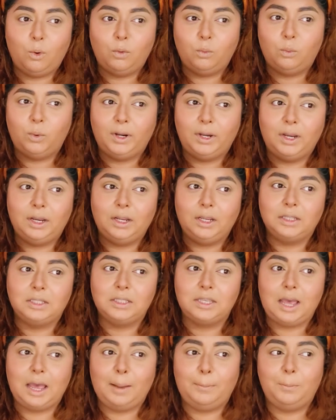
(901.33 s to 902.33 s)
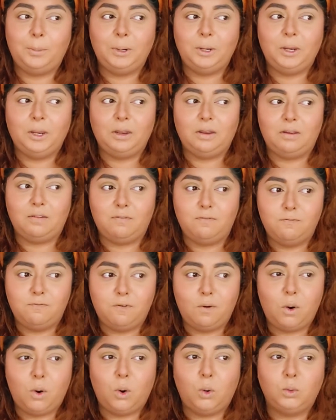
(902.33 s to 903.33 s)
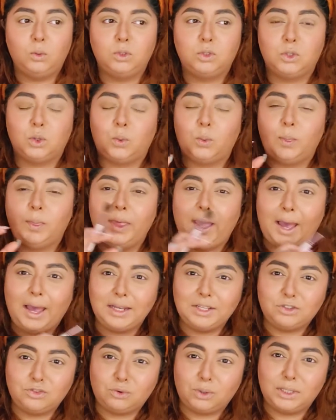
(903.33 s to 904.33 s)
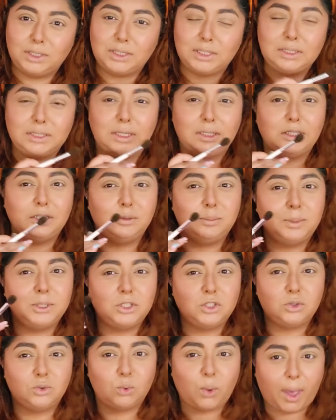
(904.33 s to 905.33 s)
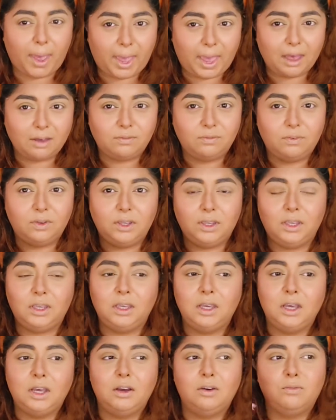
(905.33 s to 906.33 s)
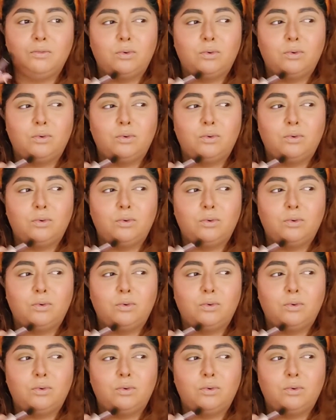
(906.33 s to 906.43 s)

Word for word: Our wedding is happening in the fall, so that dress is a little bit too heavy